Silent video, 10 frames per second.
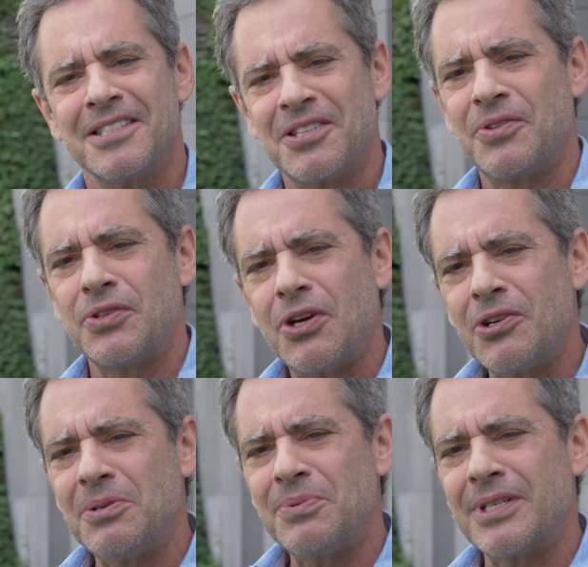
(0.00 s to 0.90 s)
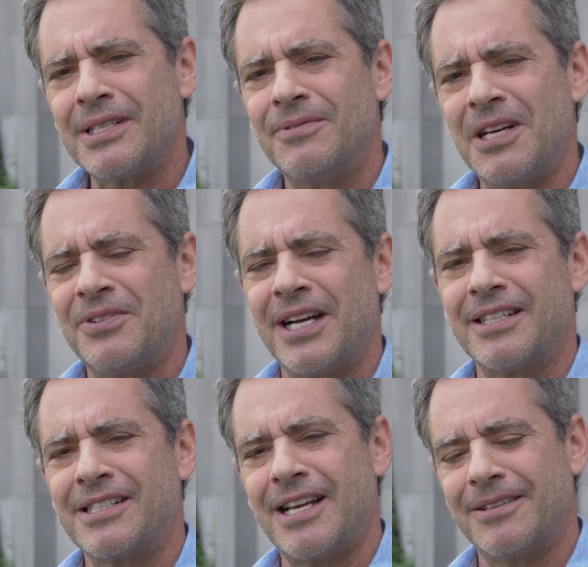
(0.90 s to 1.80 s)
So the dodo bird
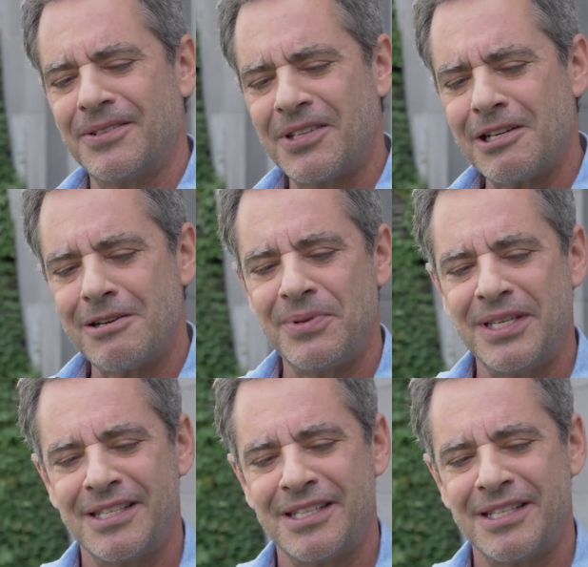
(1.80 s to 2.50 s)
effect in psychotherapy